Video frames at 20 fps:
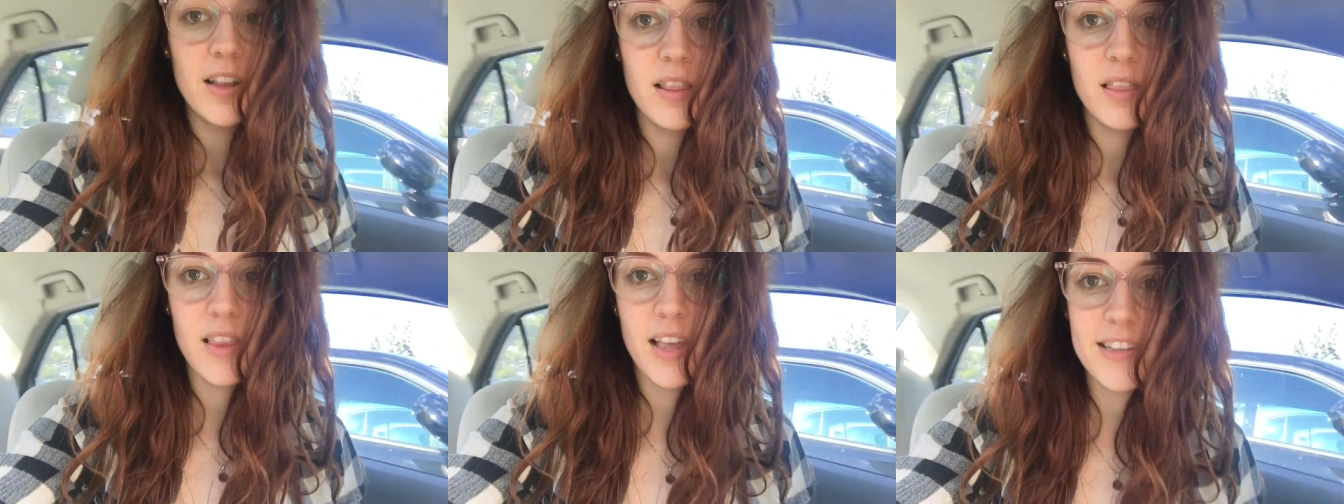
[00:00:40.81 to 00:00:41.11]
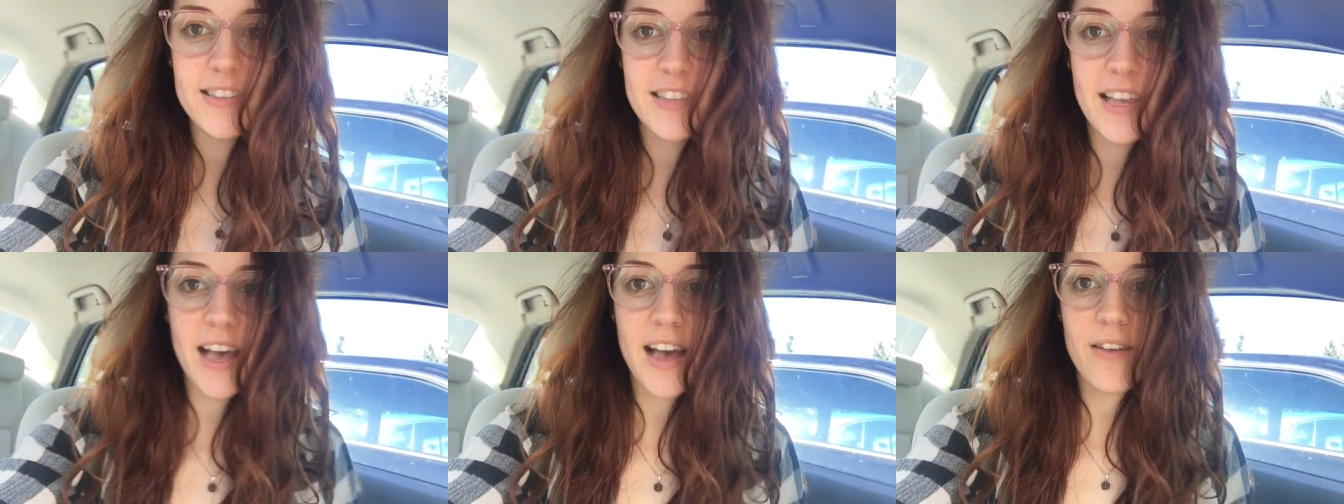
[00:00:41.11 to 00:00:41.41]

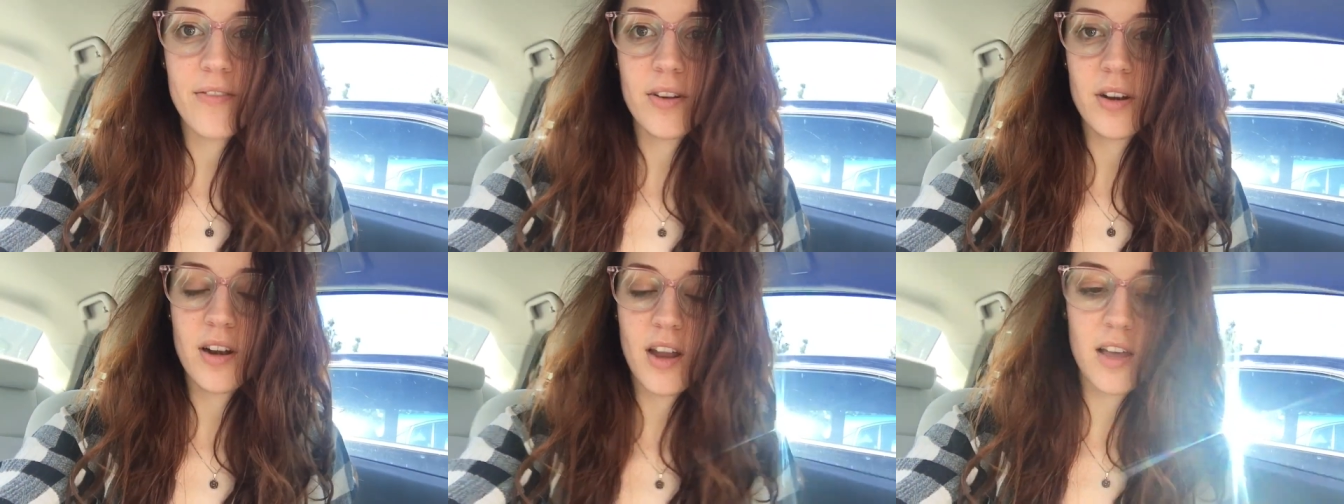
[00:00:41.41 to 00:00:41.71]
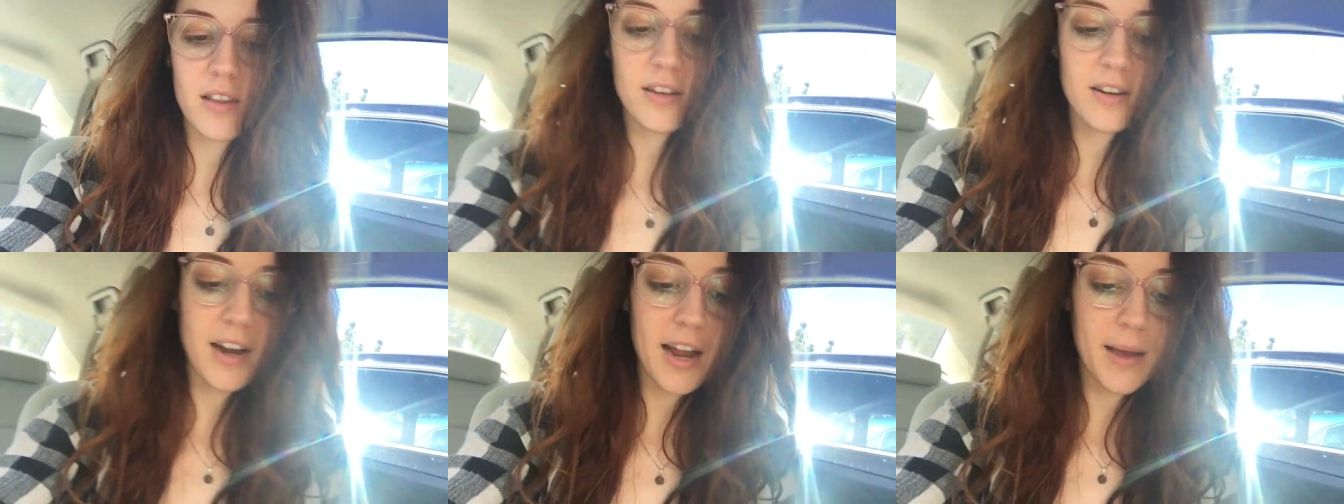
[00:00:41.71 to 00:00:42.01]
let's have
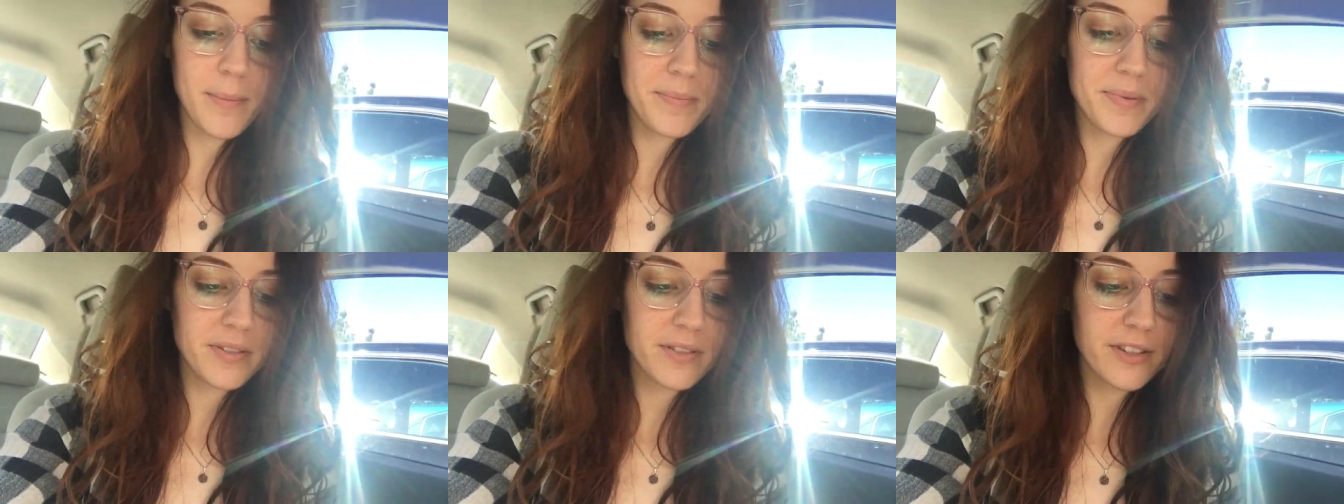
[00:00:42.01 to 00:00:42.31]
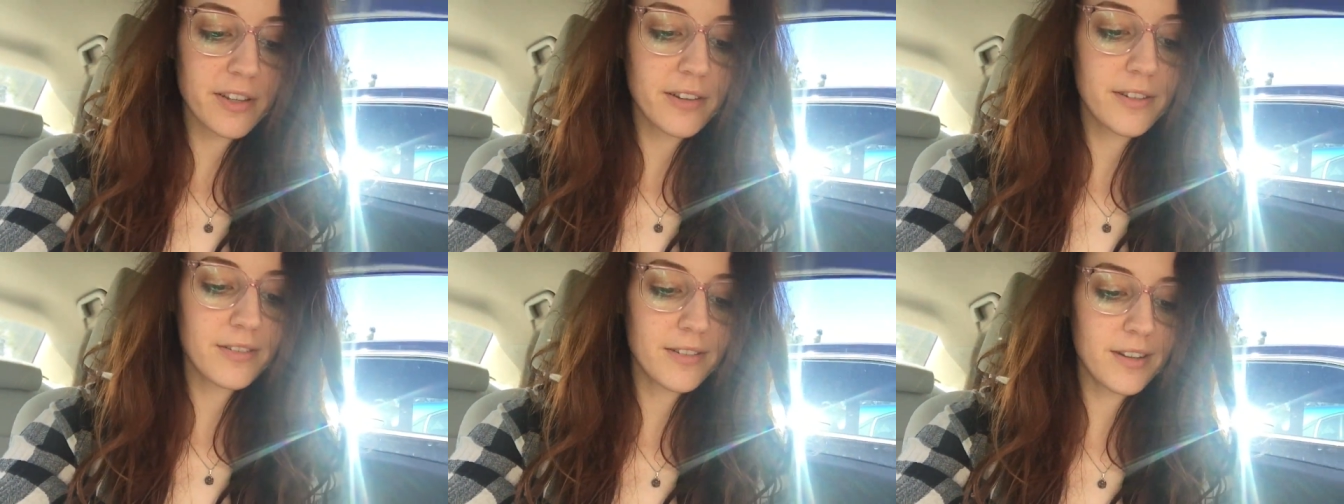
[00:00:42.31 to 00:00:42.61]
another
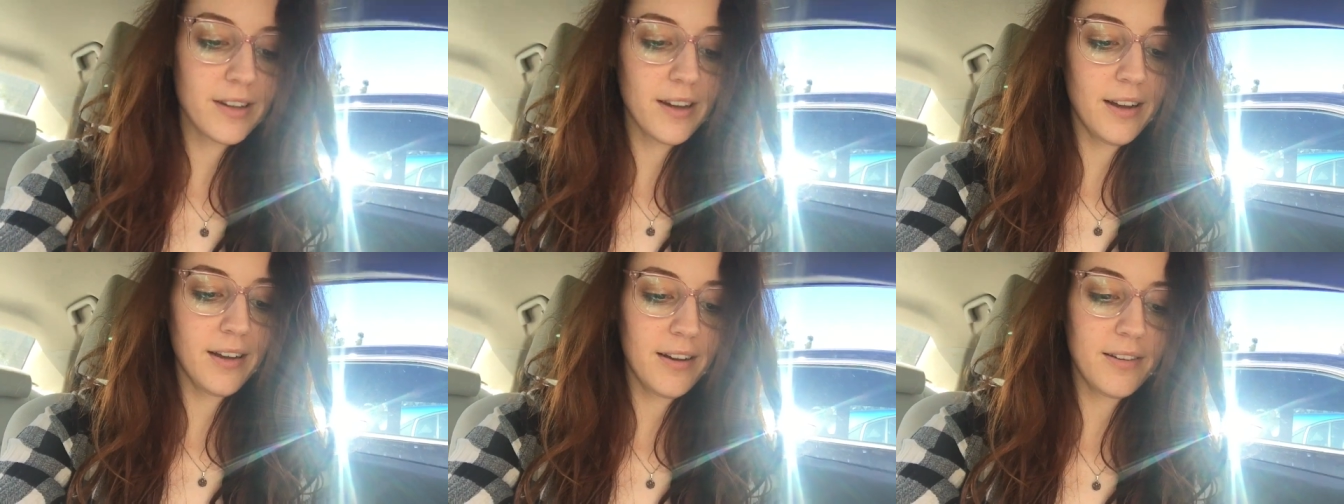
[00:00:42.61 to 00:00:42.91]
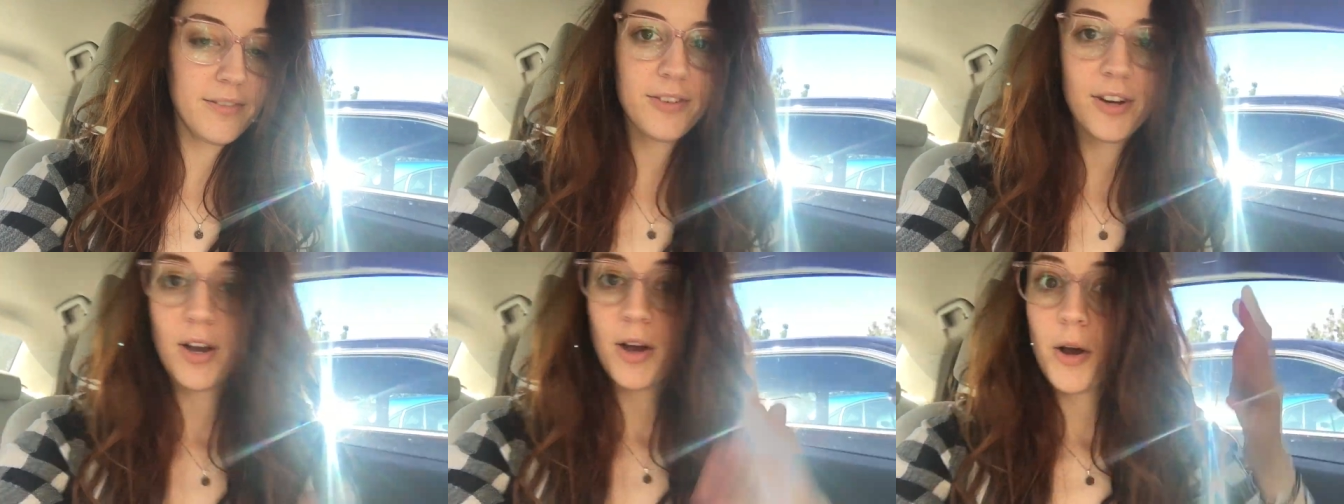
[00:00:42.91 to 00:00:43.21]
episode
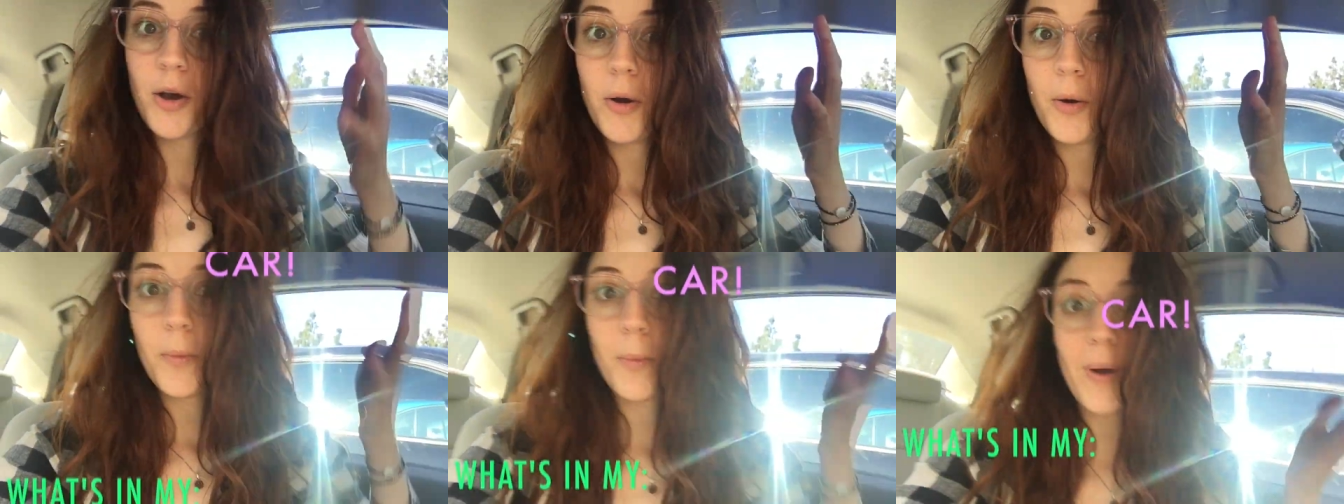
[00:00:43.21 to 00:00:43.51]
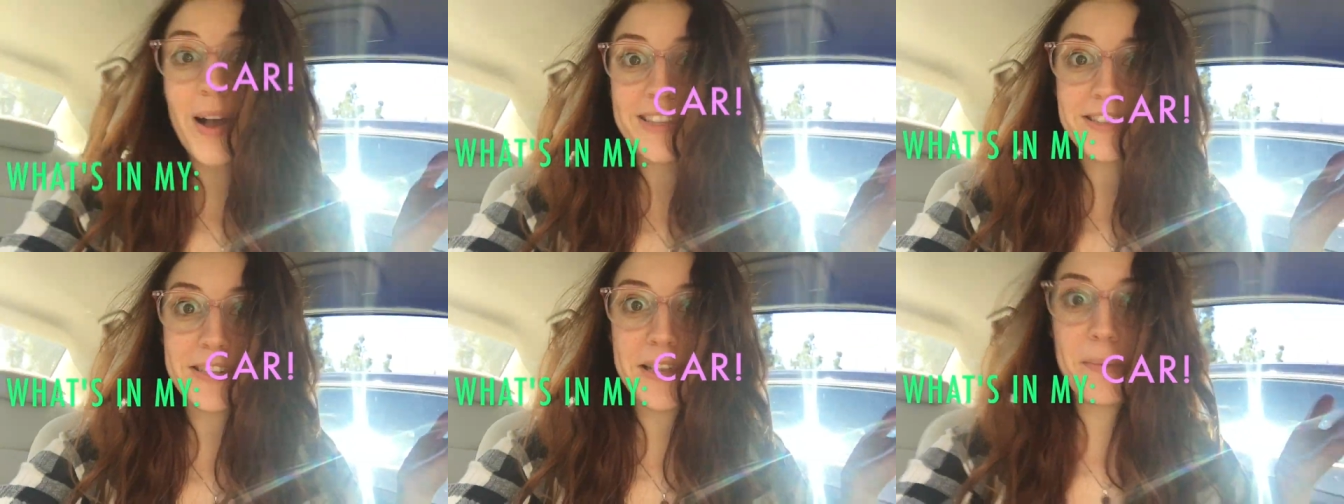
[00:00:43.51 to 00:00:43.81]
of
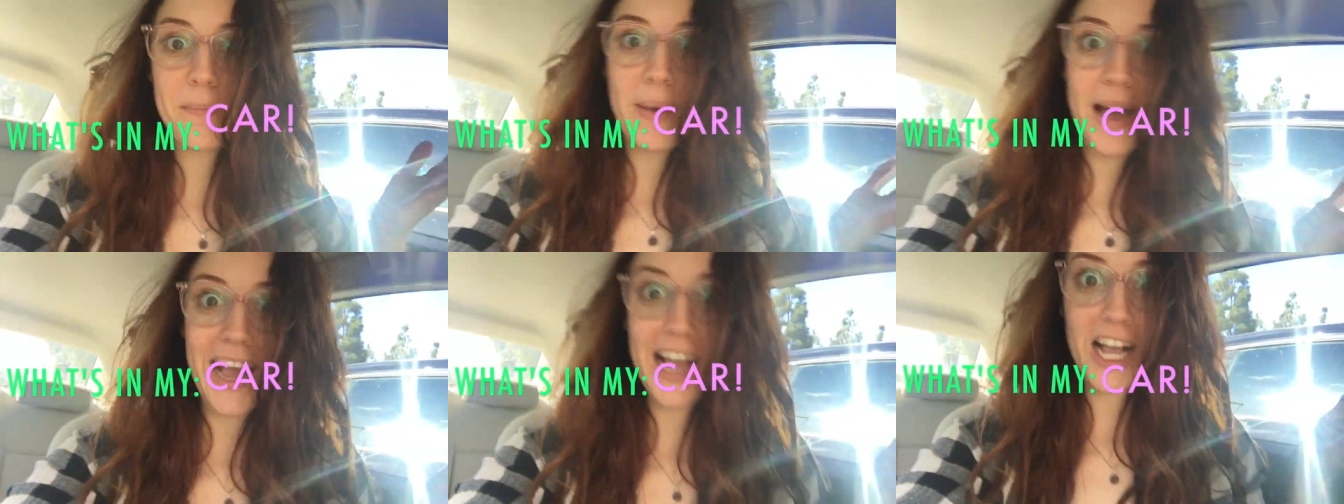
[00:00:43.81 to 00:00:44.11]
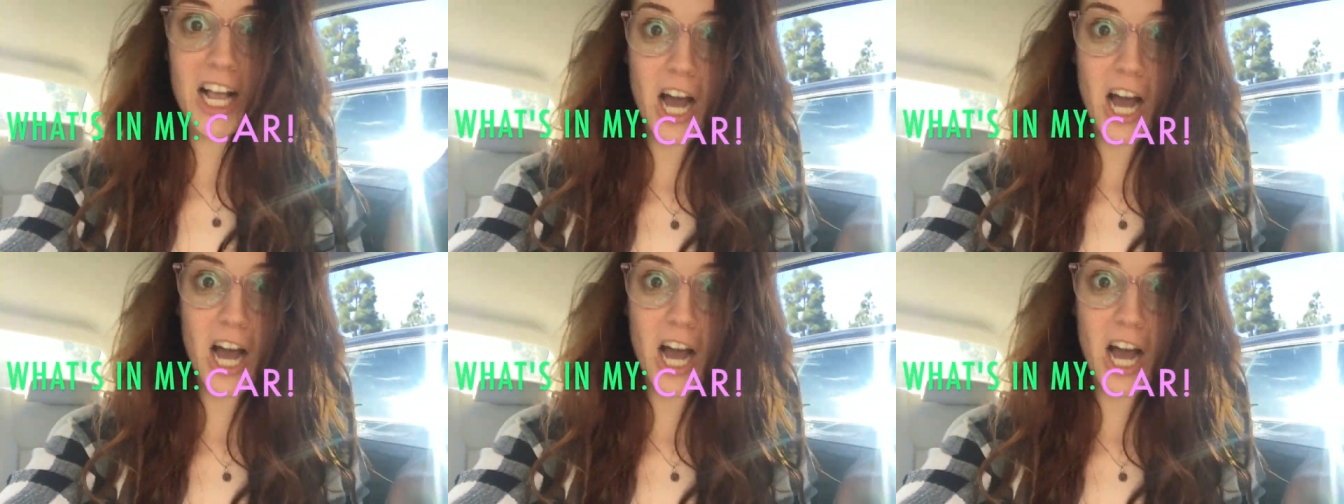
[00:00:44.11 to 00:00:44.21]
What's in My